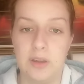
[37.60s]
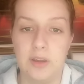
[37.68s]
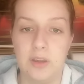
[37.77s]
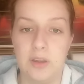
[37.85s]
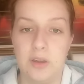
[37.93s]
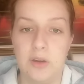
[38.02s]

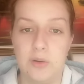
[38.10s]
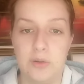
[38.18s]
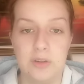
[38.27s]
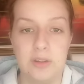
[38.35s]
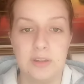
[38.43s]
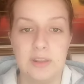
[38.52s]

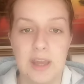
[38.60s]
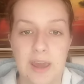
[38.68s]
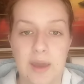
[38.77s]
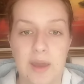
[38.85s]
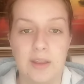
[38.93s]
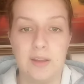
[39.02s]
use
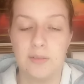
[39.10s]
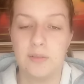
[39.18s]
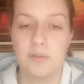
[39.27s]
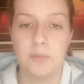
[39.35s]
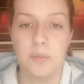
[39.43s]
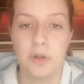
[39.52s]
the
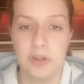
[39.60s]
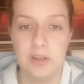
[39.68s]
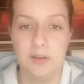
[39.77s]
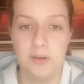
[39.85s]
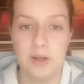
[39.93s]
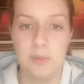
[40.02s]

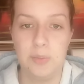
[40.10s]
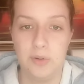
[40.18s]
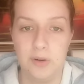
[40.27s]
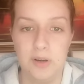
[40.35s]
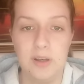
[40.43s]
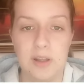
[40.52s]
Montessori
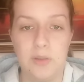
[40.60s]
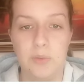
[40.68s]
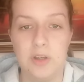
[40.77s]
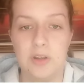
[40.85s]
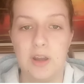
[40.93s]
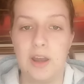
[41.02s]
board in
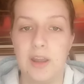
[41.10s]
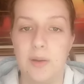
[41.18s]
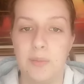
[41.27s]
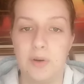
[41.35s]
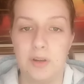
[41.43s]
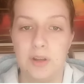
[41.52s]
which I am
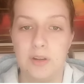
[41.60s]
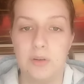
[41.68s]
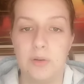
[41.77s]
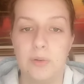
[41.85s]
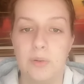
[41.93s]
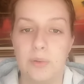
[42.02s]
going
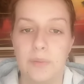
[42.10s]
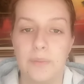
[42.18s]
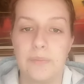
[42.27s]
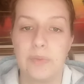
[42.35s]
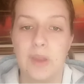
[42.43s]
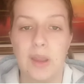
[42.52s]
to
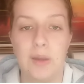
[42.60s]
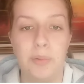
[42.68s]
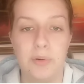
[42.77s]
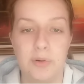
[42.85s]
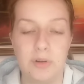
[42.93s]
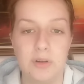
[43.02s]

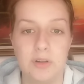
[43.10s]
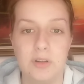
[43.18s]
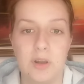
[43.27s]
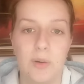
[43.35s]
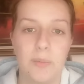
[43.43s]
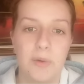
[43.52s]
put
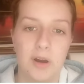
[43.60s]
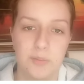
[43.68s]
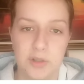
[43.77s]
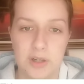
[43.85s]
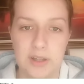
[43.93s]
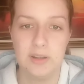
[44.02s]
some
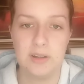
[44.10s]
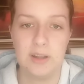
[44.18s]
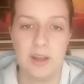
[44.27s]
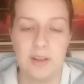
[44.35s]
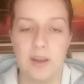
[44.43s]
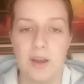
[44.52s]
objects
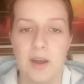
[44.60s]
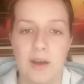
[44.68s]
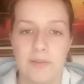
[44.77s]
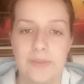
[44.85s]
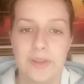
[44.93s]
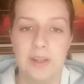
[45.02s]
that
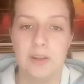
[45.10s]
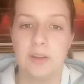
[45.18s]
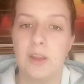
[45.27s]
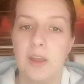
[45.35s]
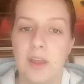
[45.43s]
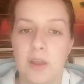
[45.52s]
have this
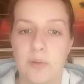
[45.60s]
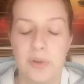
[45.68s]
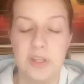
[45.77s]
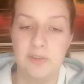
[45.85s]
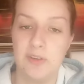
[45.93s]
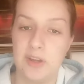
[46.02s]

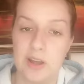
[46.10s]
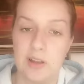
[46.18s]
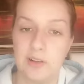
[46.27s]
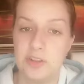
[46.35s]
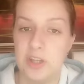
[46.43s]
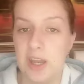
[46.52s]
specific
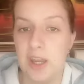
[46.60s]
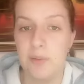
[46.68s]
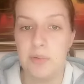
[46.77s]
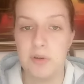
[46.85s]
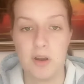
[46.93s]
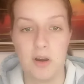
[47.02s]

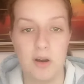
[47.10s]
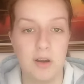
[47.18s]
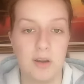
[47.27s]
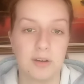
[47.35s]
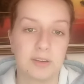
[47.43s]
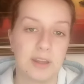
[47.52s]
shape,
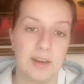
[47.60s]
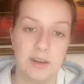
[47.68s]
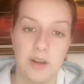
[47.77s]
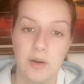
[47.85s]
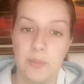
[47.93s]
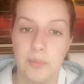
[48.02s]
colors, and
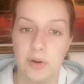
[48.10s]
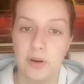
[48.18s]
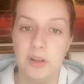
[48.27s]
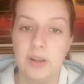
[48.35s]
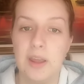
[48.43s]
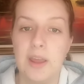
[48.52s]
number,